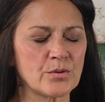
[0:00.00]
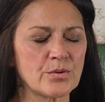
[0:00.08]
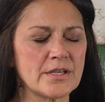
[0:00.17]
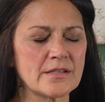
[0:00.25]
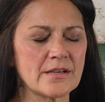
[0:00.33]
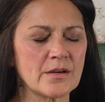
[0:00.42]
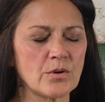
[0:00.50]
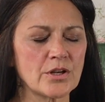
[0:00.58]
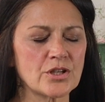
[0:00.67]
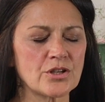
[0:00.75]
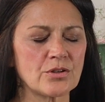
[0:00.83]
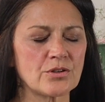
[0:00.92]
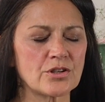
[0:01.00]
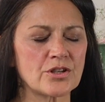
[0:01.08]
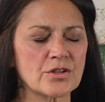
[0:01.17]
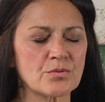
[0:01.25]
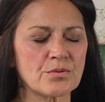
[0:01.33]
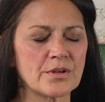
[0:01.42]
The reason I want you to
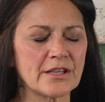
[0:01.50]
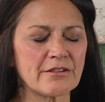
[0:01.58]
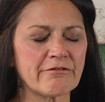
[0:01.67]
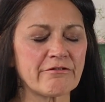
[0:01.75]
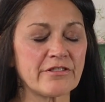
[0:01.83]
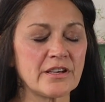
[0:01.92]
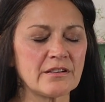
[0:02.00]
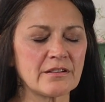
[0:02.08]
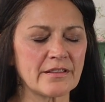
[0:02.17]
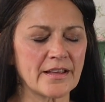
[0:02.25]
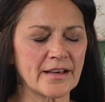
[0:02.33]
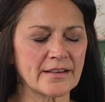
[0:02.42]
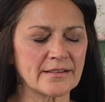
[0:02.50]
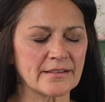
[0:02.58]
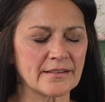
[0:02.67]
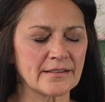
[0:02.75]
just really feel that